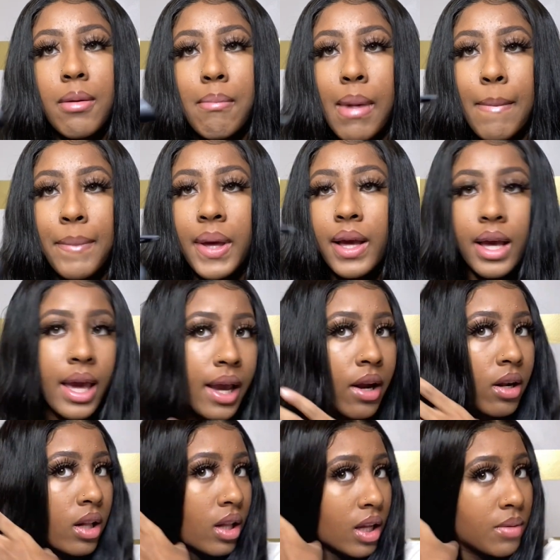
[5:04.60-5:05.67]
my big hair
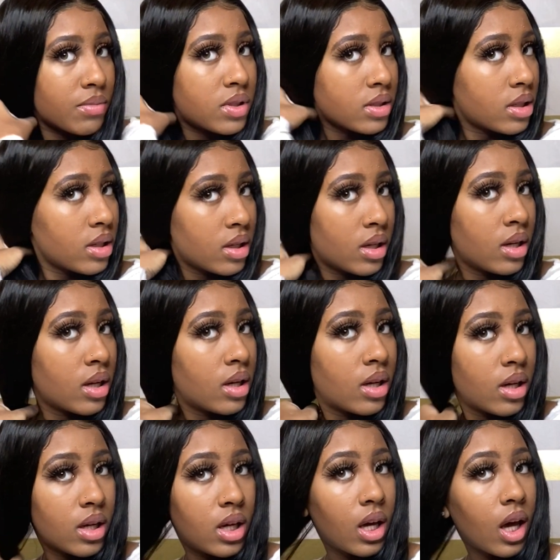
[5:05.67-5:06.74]
clips,
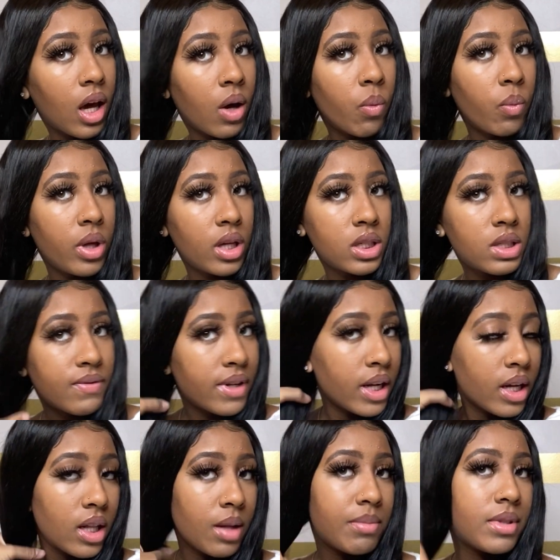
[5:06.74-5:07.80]
and we just gonna
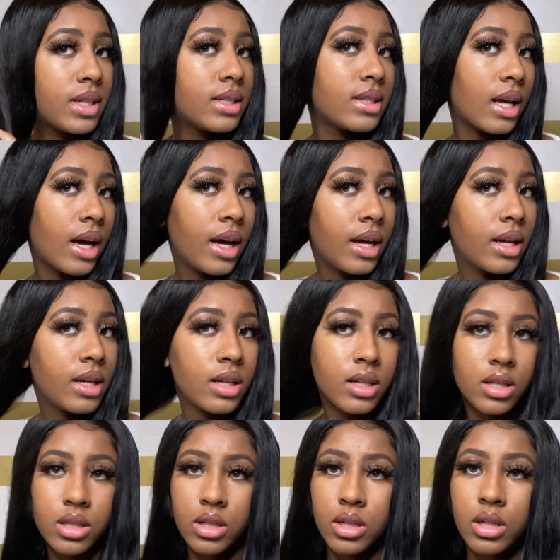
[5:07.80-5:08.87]
clip this side.
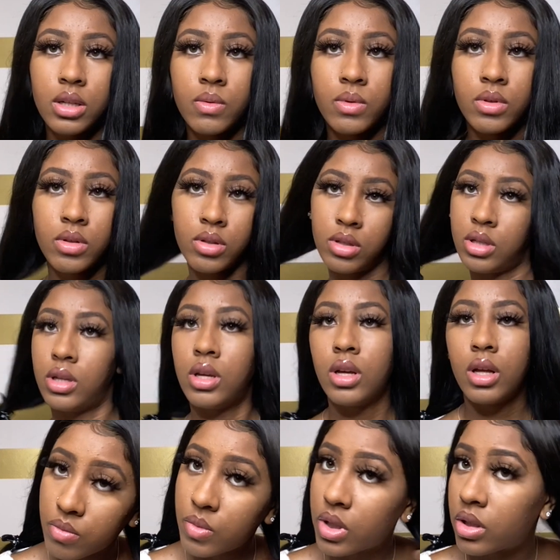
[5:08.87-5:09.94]

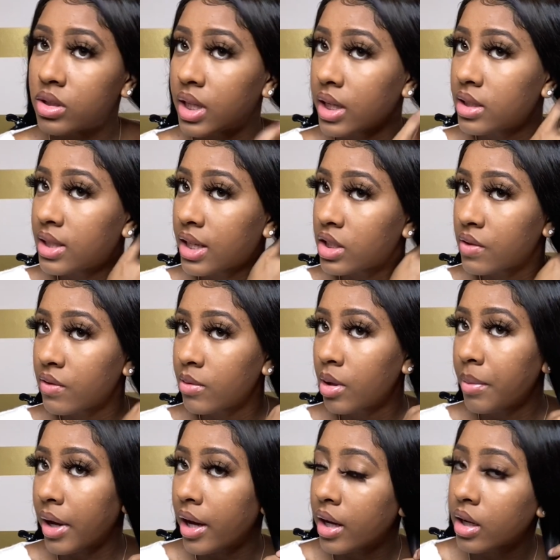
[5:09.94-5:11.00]
We're gonna take a section from
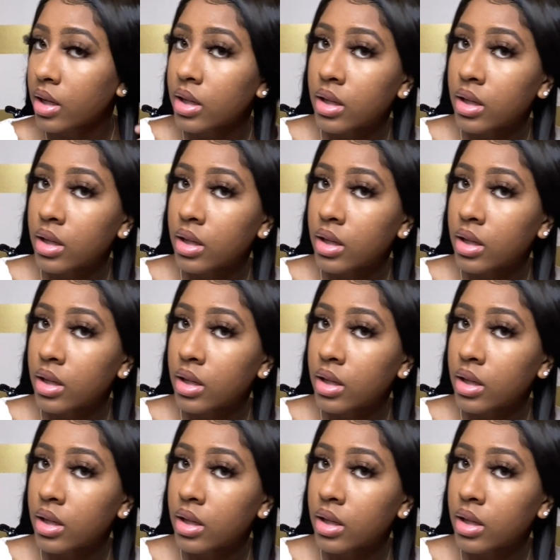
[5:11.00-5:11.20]
the back,